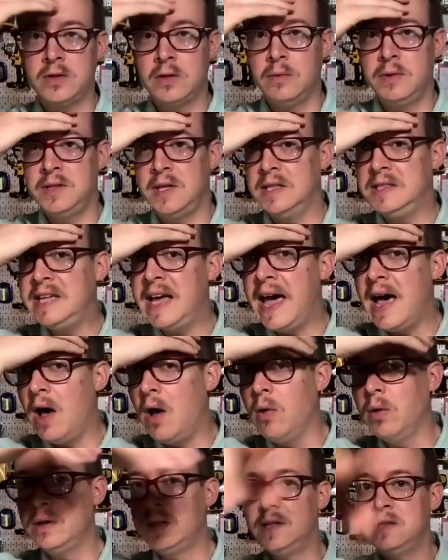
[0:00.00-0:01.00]
was it
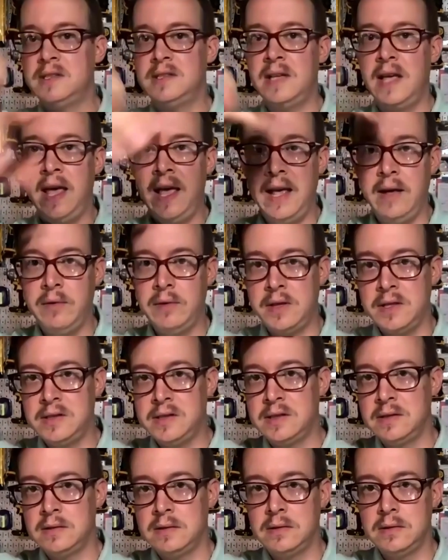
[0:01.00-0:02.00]
Tao with
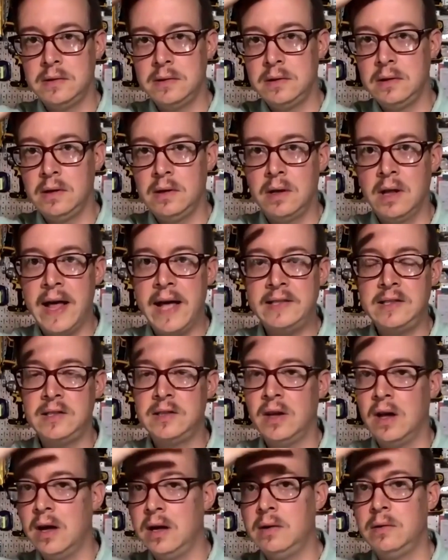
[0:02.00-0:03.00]
his glasses
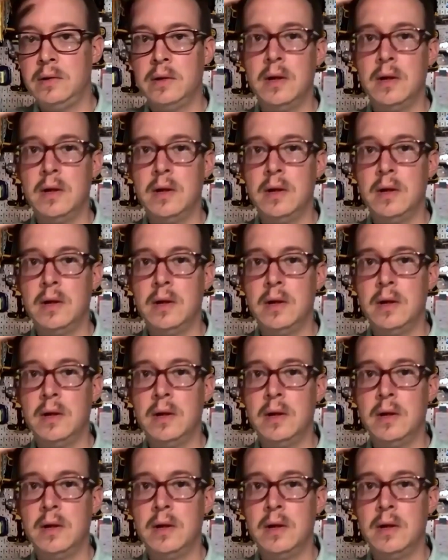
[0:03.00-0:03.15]
on?